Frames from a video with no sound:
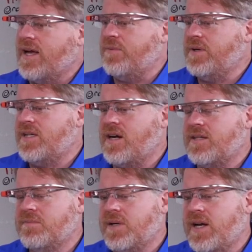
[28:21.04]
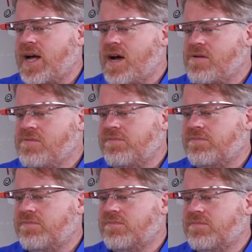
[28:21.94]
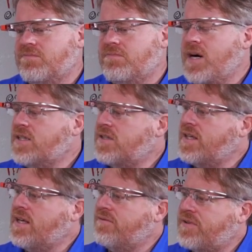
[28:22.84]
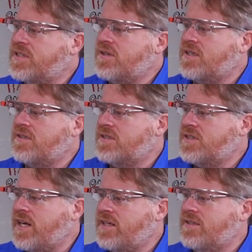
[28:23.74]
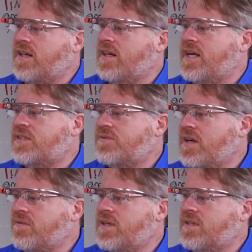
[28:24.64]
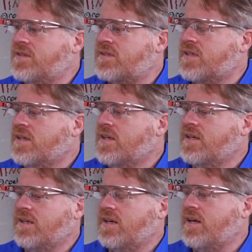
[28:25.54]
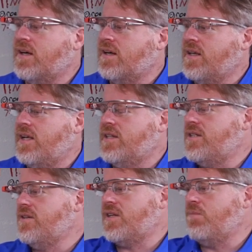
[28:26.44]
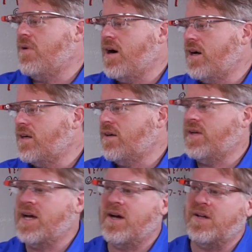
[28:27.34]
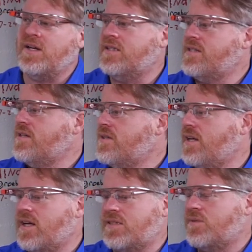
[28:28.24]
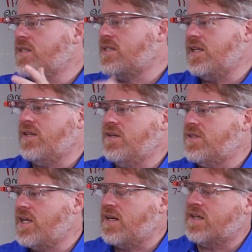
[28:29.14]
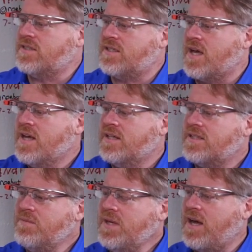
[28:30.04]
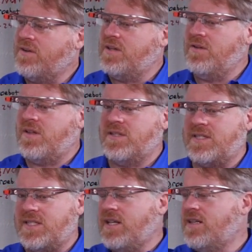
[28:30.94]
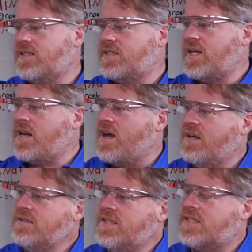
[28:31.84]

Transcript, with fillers: And we talked about how much the infrastructure has changed in the last five years. Uh, he's using Mongo now, and he's using XYZ new yeah. technology. Yeah. Tell me how you see the technology